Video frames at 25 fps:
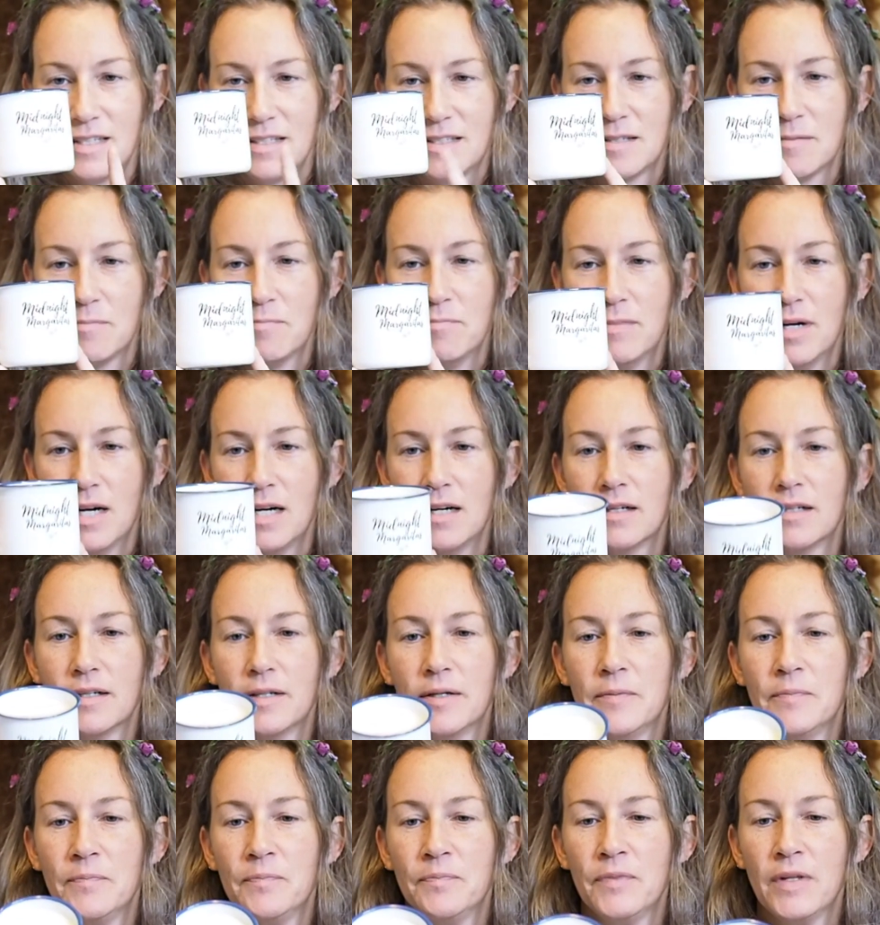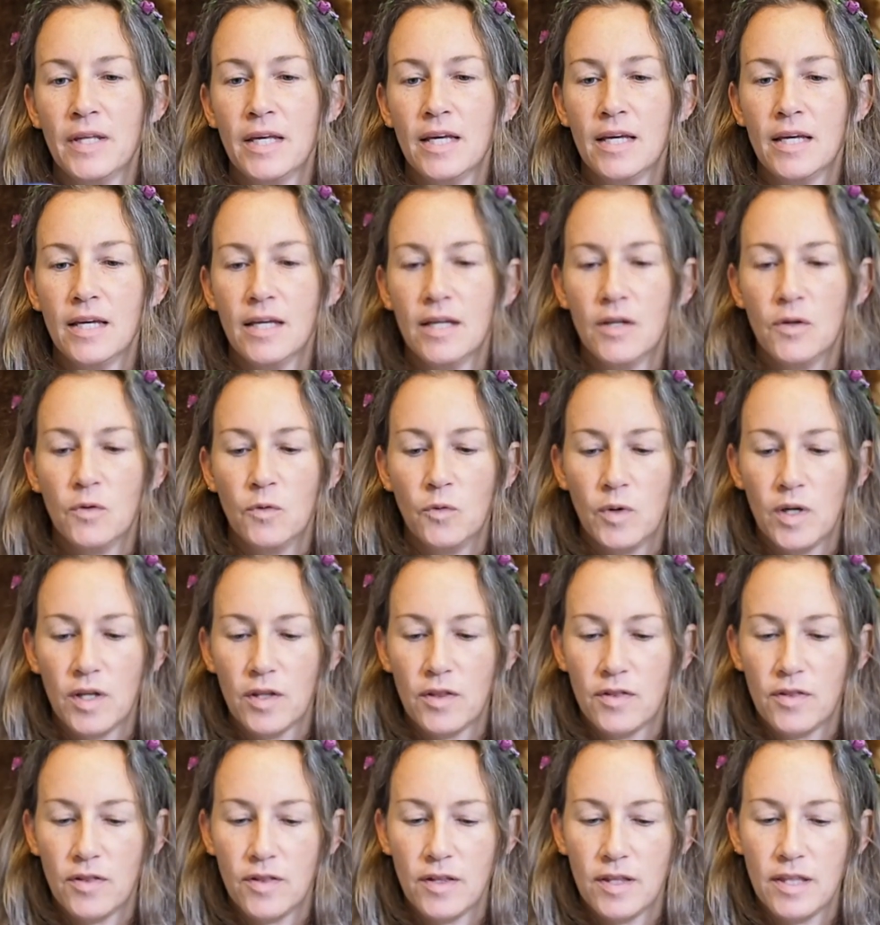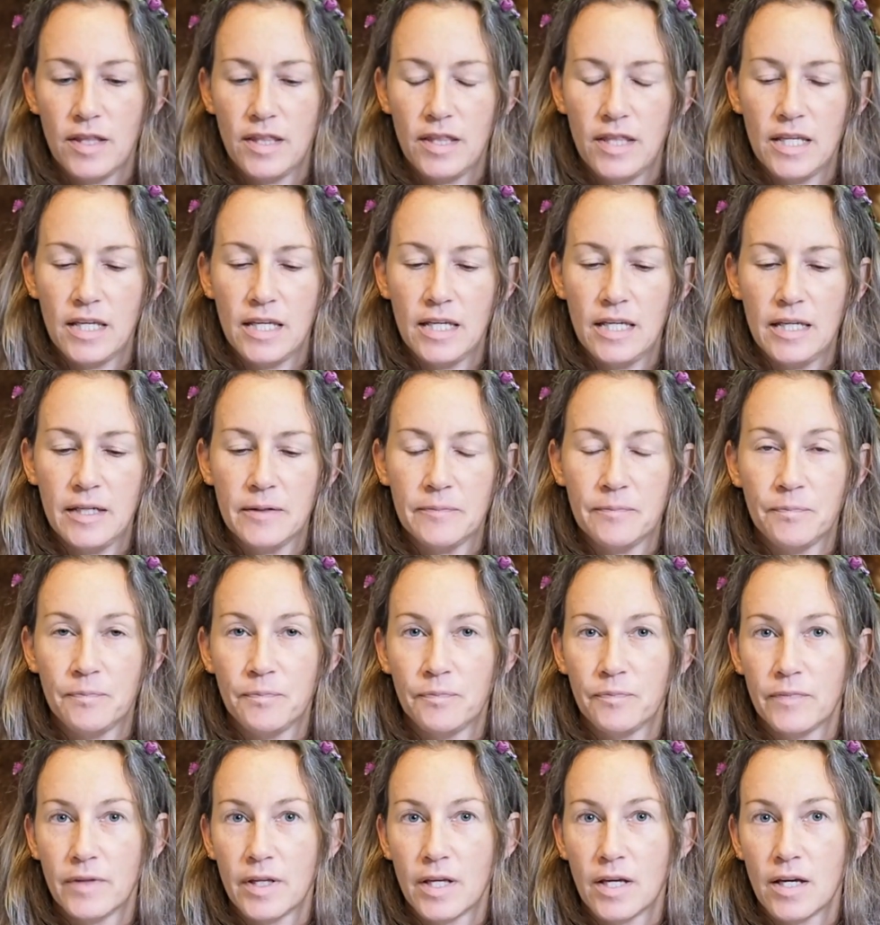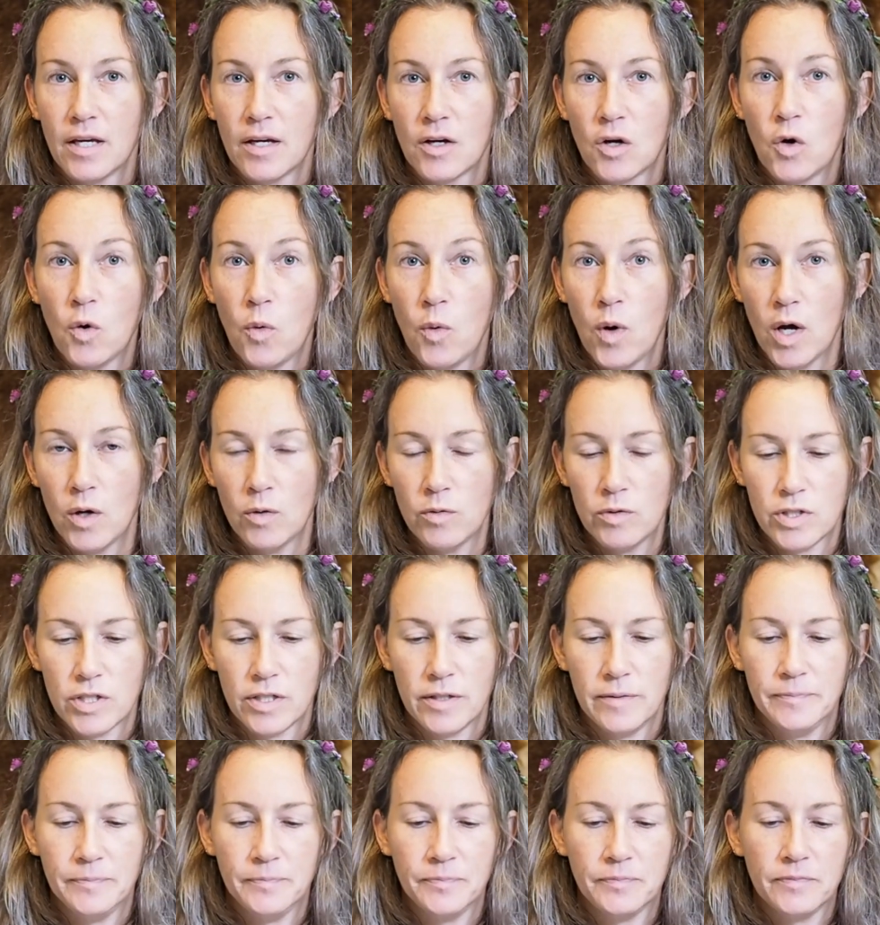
It's a mug with the quote,